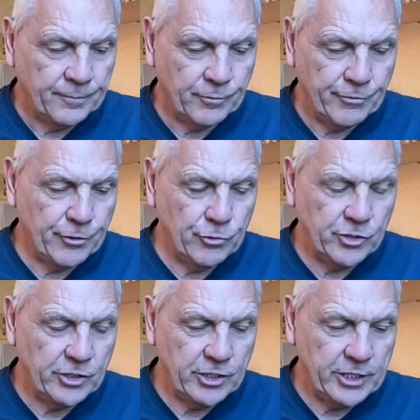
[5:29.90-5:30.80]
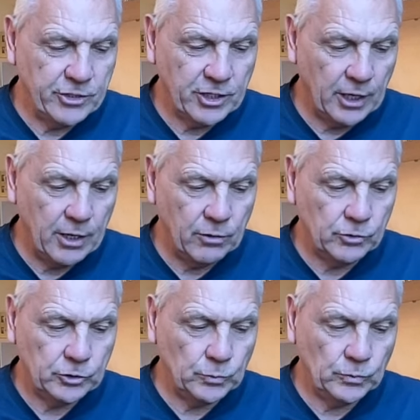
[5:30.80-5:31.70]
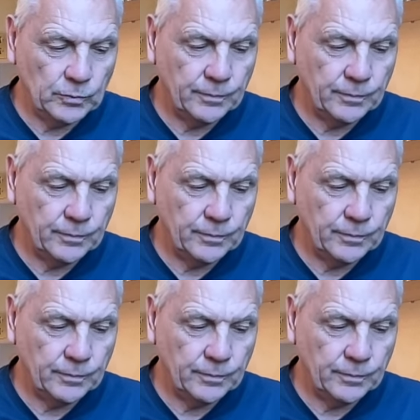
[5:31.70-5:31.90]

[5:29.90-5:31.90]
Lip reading: Refusing to disclose. Ooh.